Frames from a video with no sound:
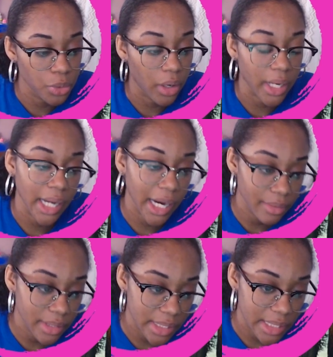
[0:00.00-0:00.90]
Okay,
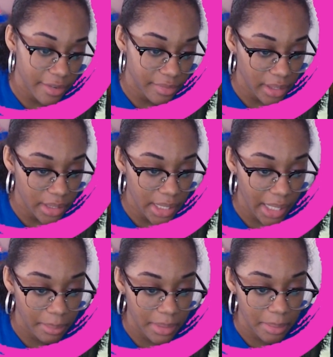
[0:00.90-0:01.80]
Iris is definitely gotta
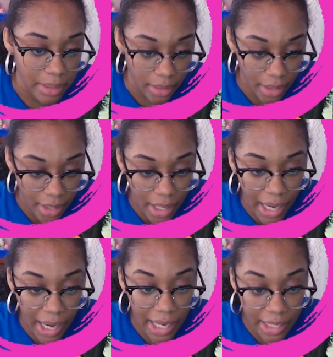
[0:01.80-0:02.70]
be B.
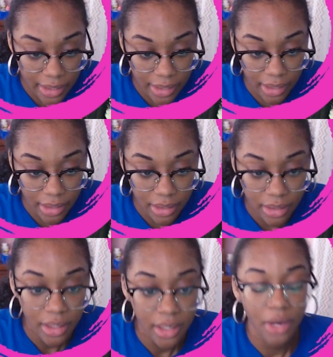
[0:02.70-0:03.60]
I think
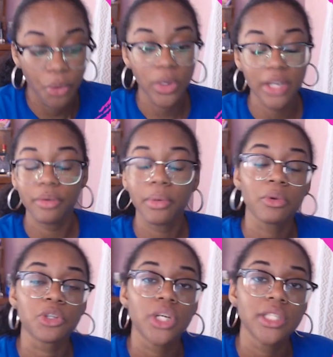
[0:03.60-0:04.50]
even when I
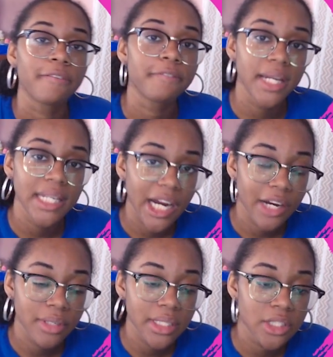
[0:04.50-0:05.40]
was trying to fight
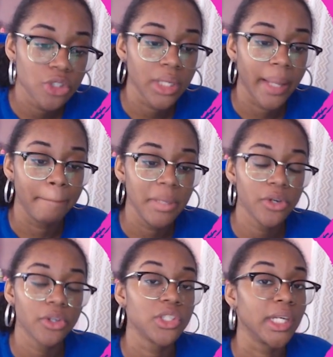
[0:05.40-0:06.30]
Iris to like beat her
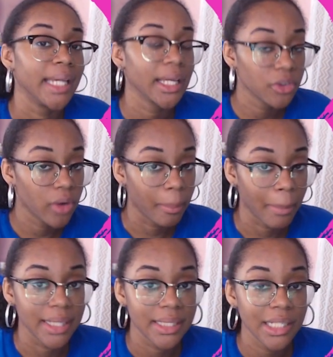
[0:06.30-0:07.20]
to get her on
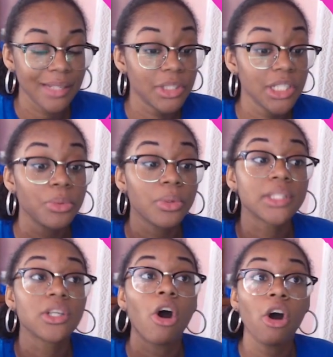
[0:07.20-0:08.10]
my team, she was
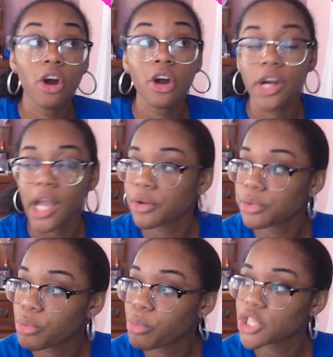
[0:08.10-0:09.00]
hard. I don't
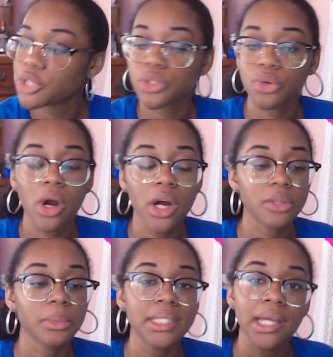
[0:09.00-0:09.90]
know why she was so hard. You know,
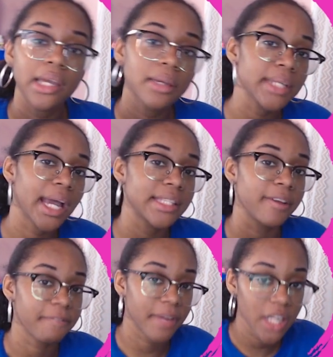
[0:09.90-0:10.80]
most times I had to
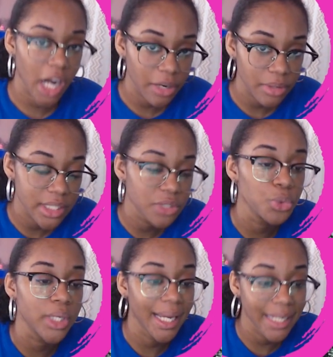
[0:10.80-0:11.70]
fight Iris to
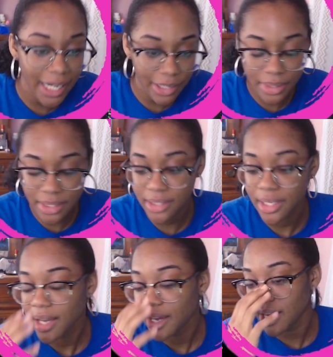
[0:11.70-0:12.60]
get Iris.
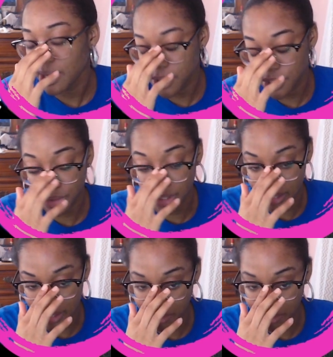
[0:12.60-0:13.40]
It was crazy.